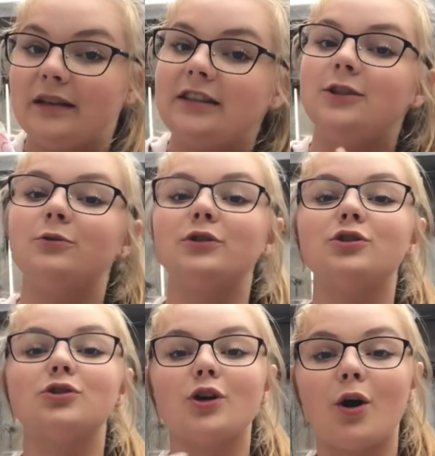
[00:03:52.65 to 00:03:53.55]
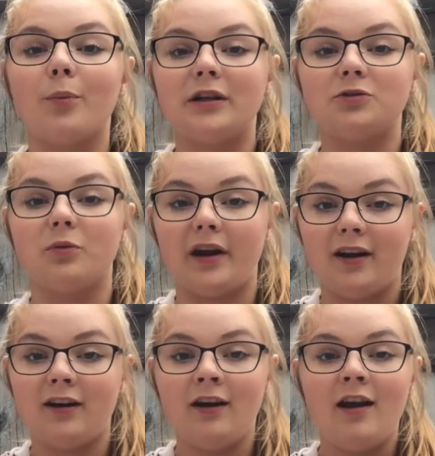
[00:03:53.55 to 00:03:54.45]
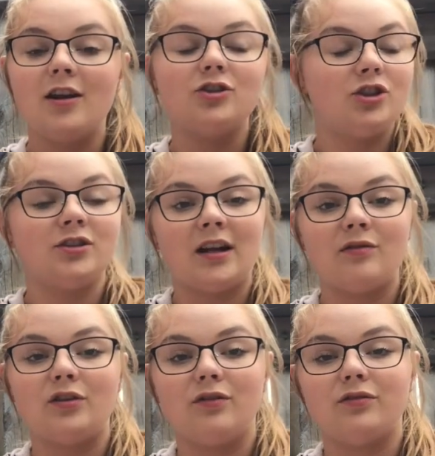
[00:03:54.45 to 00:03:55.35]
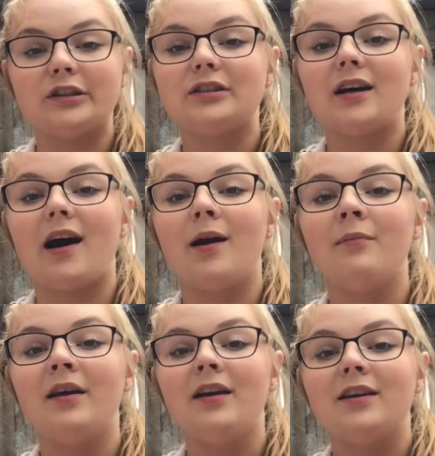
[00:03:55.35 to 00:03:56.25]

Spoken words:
My teeth were so much whiter just after the first time,